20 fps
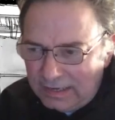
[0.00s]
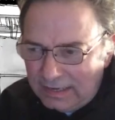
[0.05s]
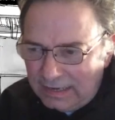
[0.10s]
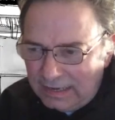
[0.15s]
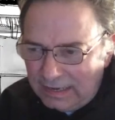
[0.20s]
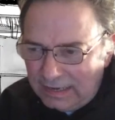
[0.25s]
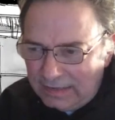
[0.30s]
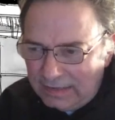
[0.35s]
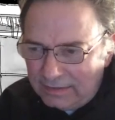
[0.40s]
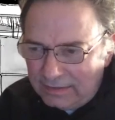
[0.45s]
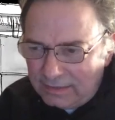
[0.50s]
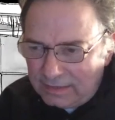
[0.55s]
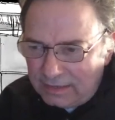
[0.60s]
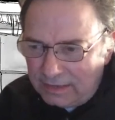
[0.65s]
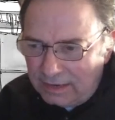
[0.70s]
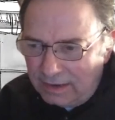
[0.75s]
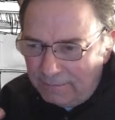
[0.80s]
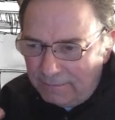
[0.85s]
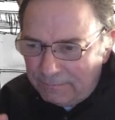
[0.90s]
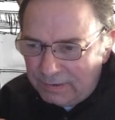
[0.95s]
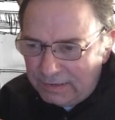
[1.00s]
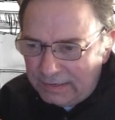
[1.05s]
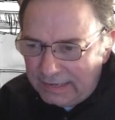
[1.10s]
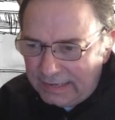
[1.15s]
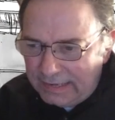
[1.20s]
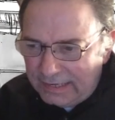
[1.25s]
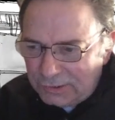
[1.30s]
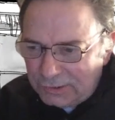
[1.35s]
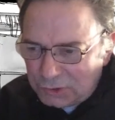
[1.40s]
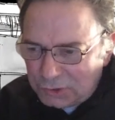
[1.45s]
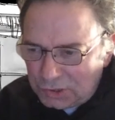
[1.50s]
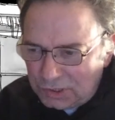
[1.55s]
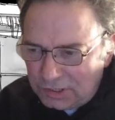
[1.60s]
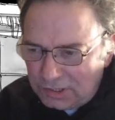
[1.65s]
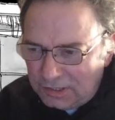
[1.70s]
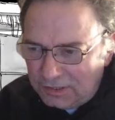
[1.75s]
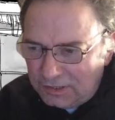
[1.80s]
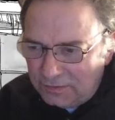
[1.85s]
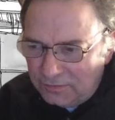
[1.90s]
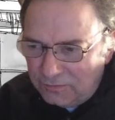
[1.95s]
the combination
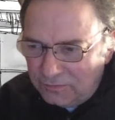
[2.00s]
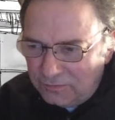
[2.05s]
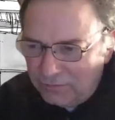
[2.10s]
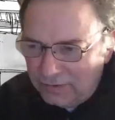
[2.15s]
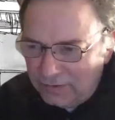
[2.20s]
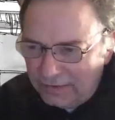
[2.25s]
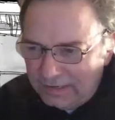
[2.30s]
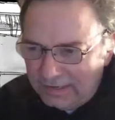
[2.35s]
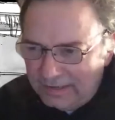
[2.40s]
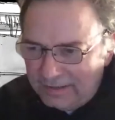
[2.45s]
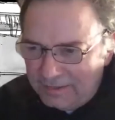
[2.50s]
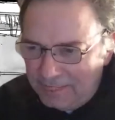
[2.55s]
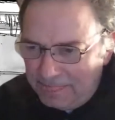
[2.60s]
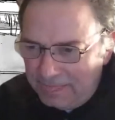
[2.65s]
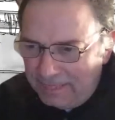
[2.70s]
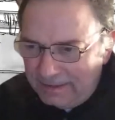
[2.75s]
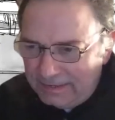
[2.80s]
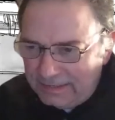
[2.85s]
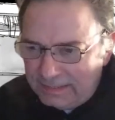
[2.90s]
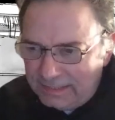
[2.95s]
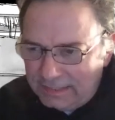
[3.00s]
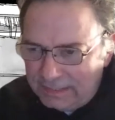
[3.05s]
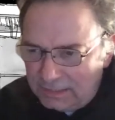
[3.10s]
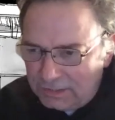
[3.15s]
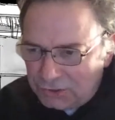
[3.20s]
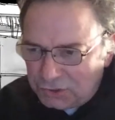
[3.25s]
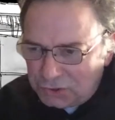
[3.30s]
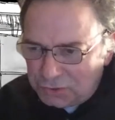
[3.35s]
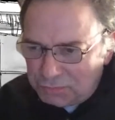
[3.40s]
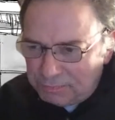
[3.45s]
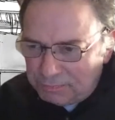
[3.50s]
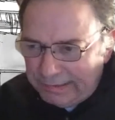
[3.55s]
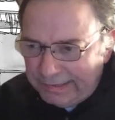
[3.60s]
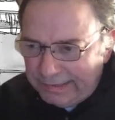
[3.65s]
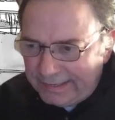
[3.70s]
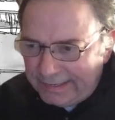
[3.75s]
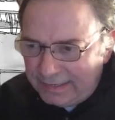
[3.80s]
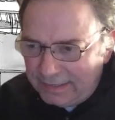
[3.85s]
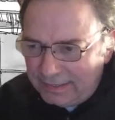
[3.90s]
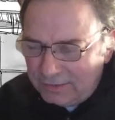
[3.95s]
of
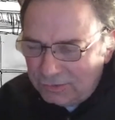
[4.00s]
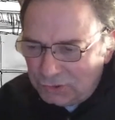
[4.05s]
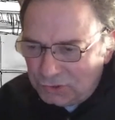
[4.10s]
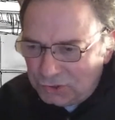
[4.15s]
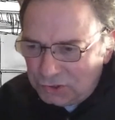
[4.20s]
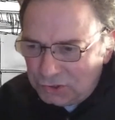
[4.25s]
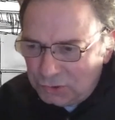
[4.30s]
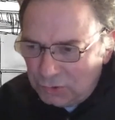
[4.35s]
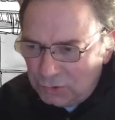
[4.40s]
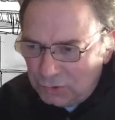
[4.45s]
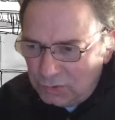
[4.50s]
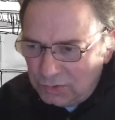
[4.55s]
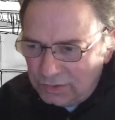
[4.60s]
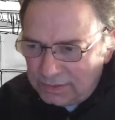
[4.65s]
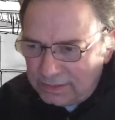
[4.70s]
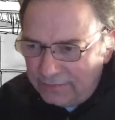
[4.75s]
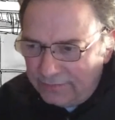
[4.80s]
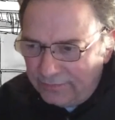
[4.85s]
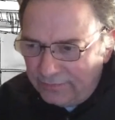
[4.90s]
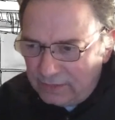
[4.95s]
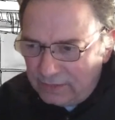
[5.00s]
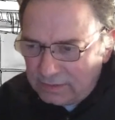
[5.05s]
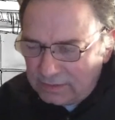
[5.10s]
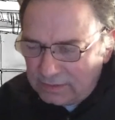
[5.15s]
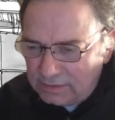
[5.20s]
Yiddish-speaking Jews in this